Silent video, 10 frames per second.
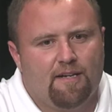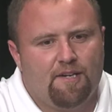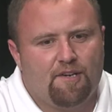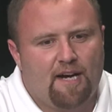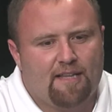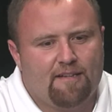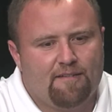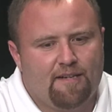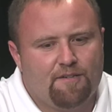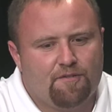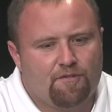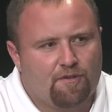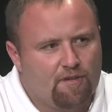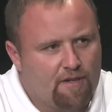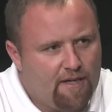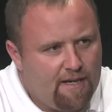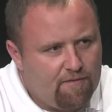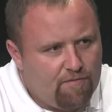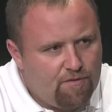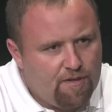you got these teachers sort of looking
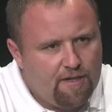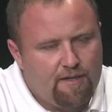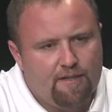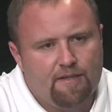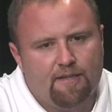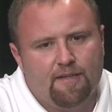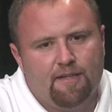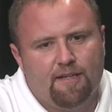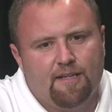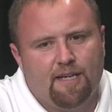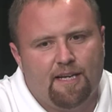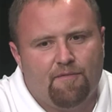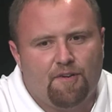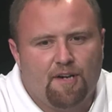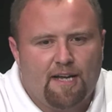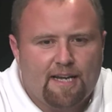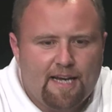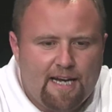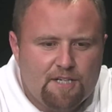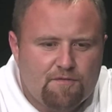out for you, if you're not
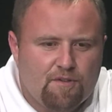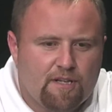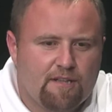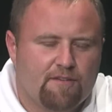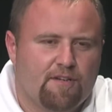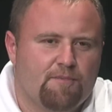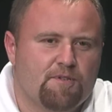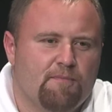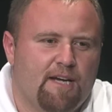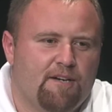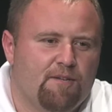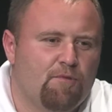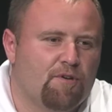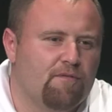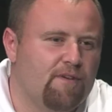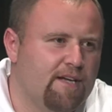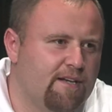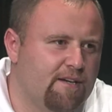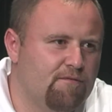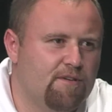engaged fully in the subject matter, it won't
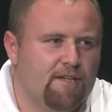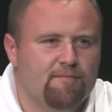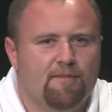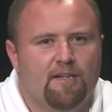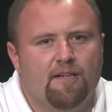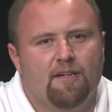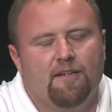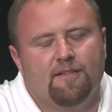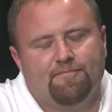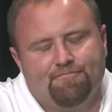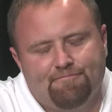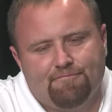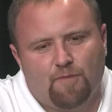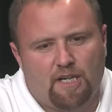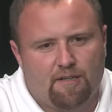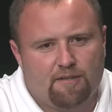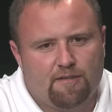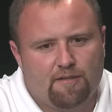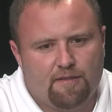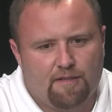offend anyone. Well,
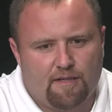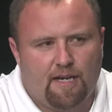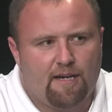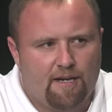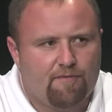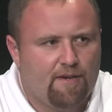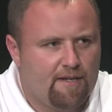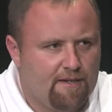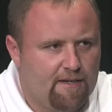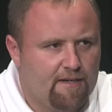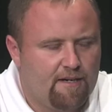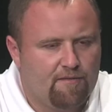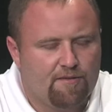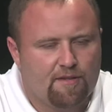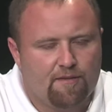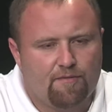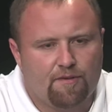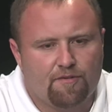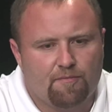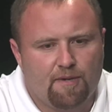I found out, obviously, in the
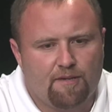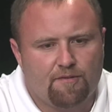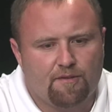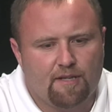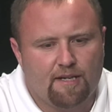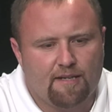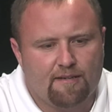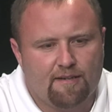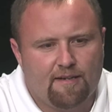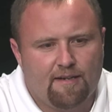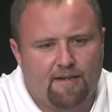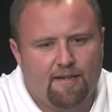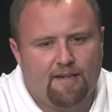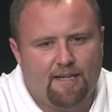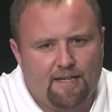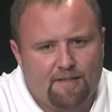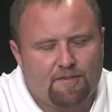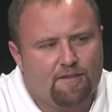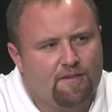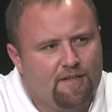first semester that
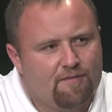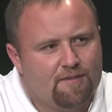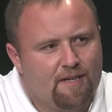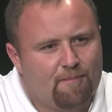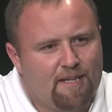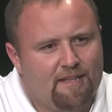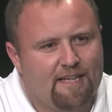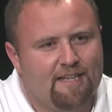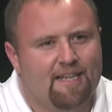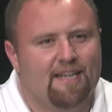it's a little different. I mean,